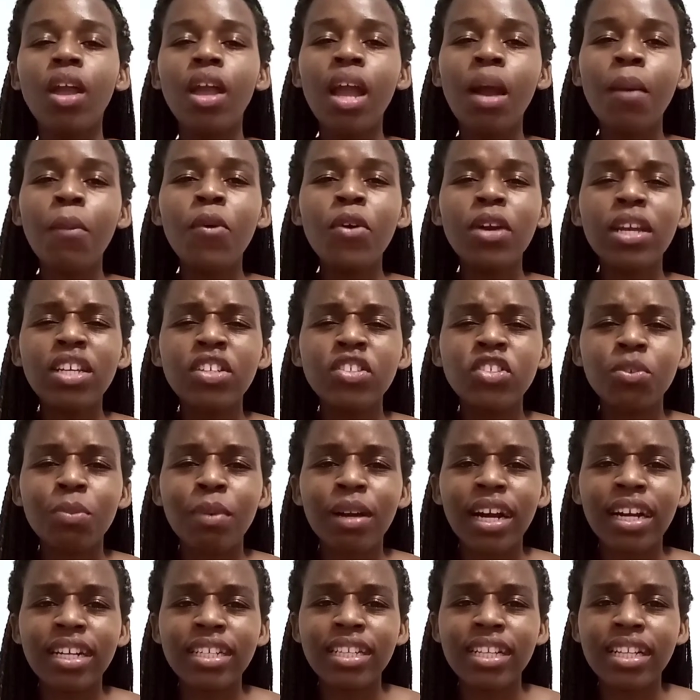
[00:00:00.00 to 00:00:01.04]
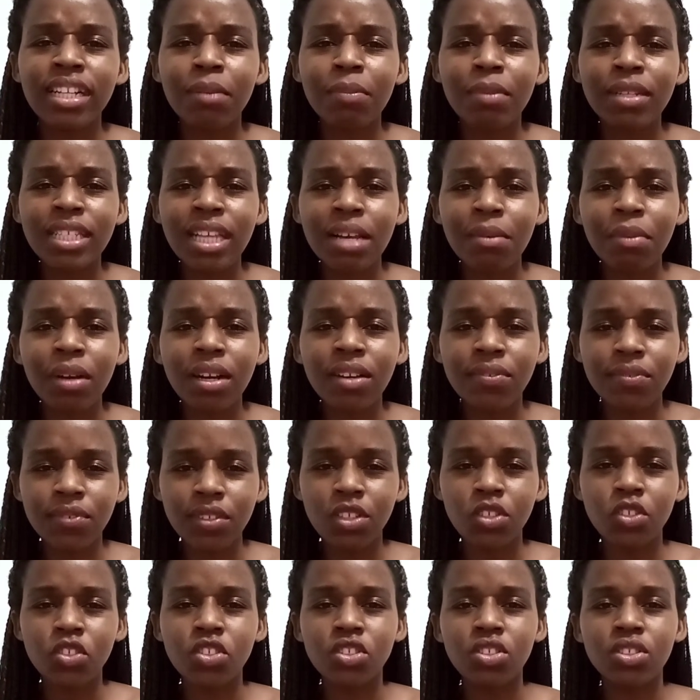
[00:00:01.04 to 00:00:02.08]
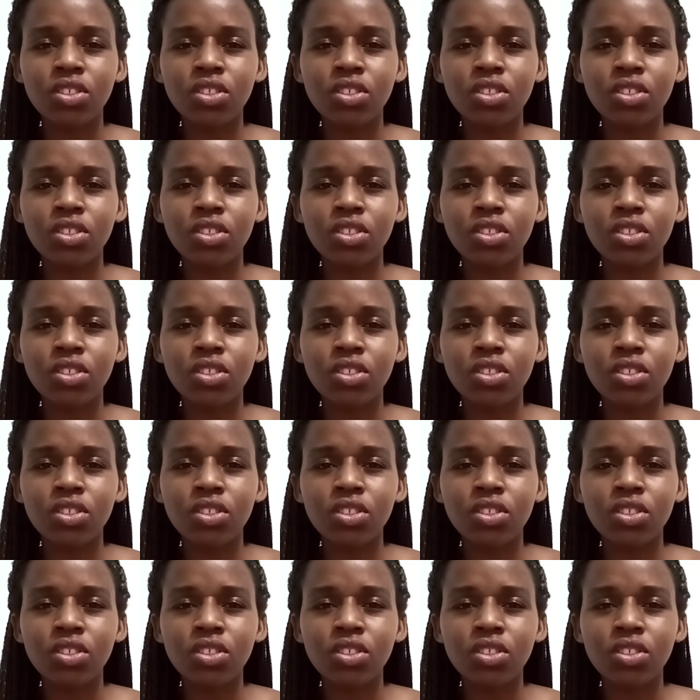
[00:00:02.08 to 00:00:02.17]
boy in Jamaica did a matapka fish.